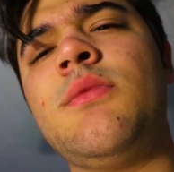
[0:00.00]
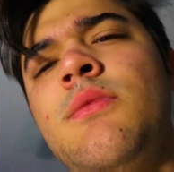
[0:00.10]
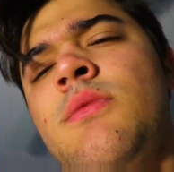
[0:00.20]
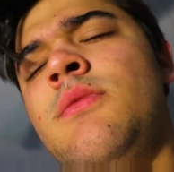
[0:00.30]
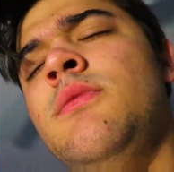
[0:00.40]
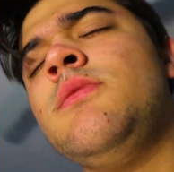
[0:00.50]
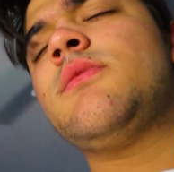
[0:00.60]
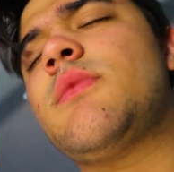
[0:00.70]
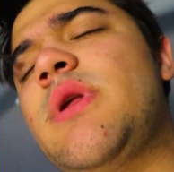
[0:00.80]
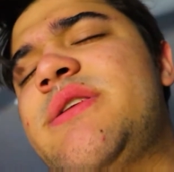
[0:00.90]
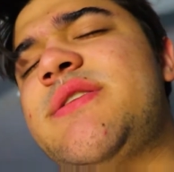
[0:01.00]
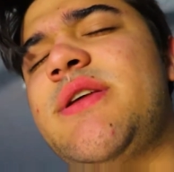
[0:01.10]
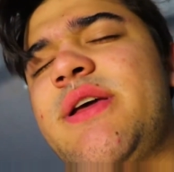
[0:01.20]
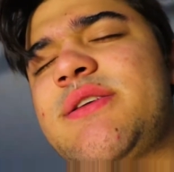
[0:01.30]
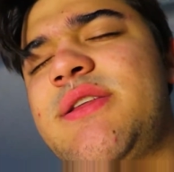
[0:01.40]
It's the
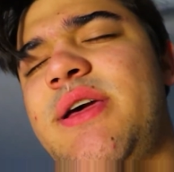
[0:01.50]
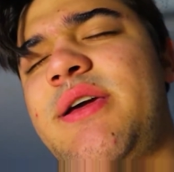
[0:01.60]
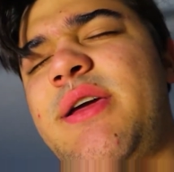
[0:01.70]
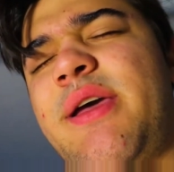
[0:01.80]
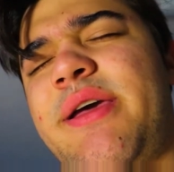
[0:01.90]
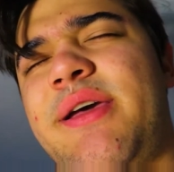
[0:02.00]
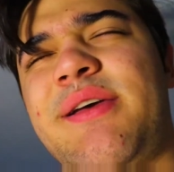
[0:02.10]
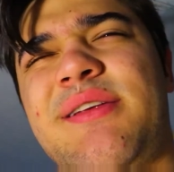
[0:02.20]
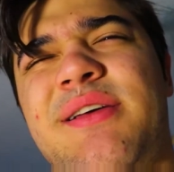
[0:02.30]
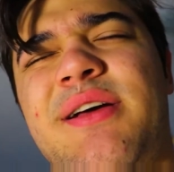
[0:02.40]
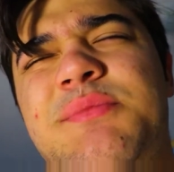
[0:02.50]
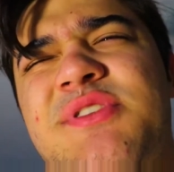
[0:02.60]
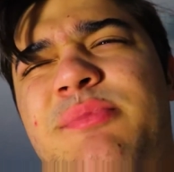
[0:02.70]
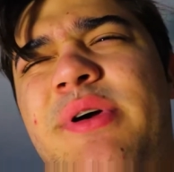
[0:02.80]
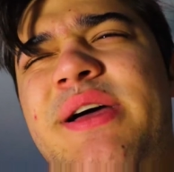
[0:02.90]
next day, and I'm
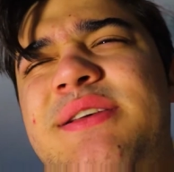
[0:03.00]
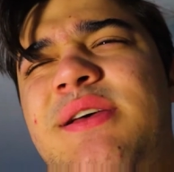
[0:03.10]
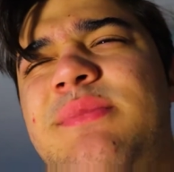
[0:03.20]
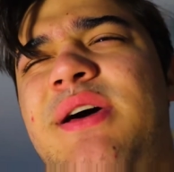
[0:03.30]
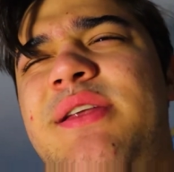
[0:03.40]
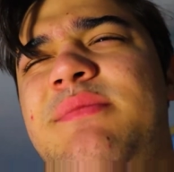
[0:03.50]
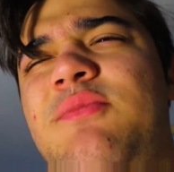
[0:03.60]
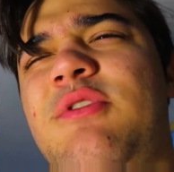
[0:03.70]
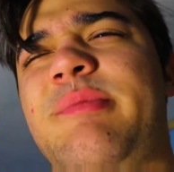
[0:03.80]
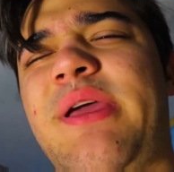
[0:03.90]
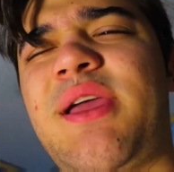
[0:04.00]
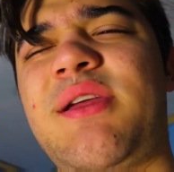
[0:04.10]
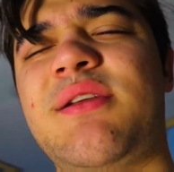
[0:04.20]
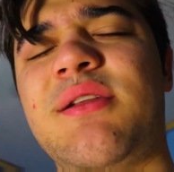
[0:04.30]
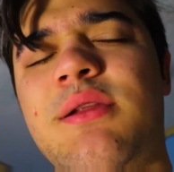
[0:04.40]
surprised I'm not in more
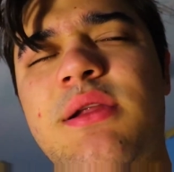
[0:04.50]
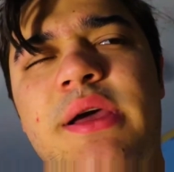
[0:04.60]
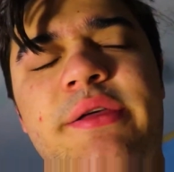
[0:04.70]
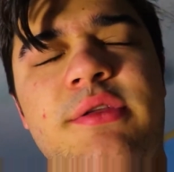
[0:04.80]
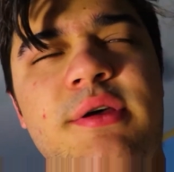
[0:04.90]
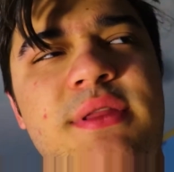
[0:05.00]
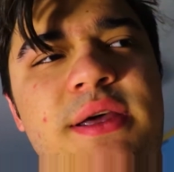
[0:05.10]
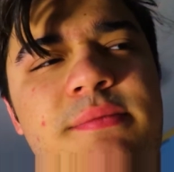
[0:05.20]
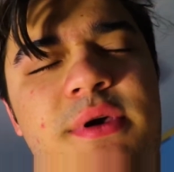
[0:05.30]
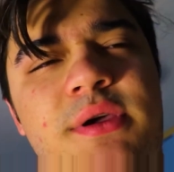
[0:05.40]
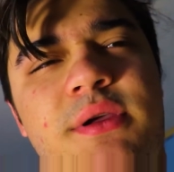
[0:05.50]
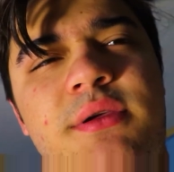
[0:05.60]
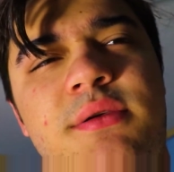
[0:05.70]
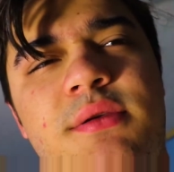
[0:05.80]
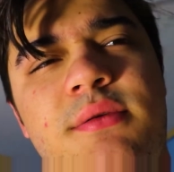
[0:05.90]
pain. I thought that
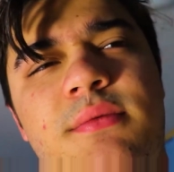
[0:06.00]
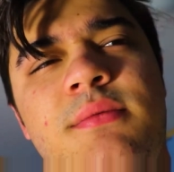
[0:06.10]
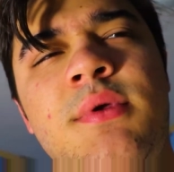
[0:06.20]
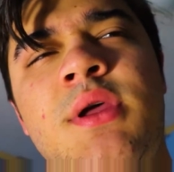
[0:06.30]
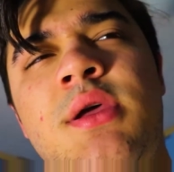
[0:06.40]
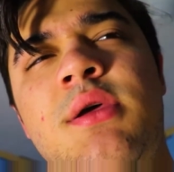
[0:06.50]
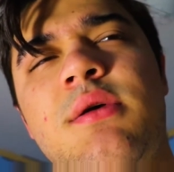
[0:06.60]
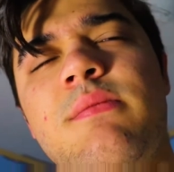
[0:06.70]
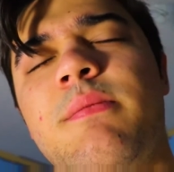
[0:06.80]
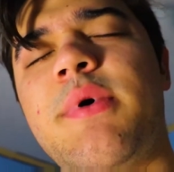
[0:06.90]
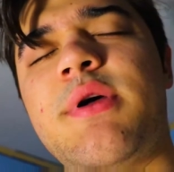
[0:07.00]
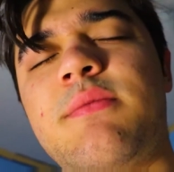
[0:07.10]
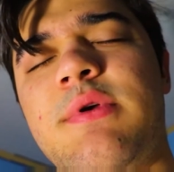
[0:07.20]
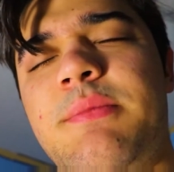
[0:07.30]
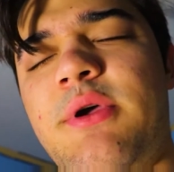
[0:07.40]
my butt
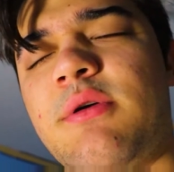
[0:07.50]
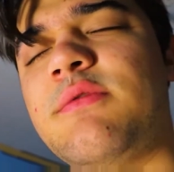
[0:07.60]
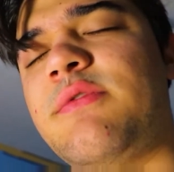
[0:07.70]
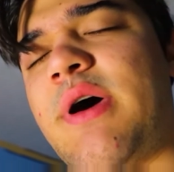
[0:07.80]
would be on